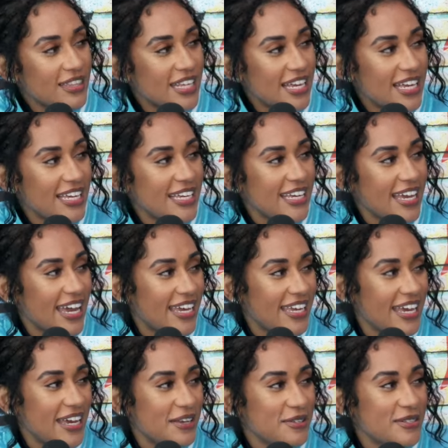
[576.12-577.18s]
thing yet? Can
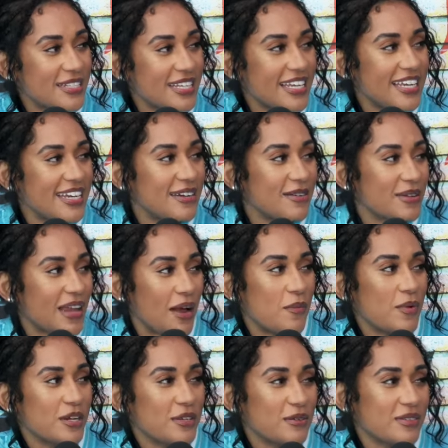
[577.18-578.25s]
oh, you yeah. see it? Like,
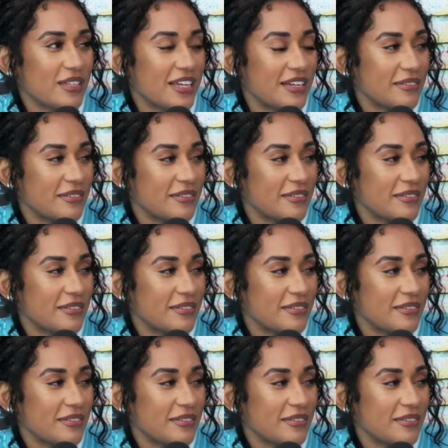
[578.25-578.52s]
what like do you she do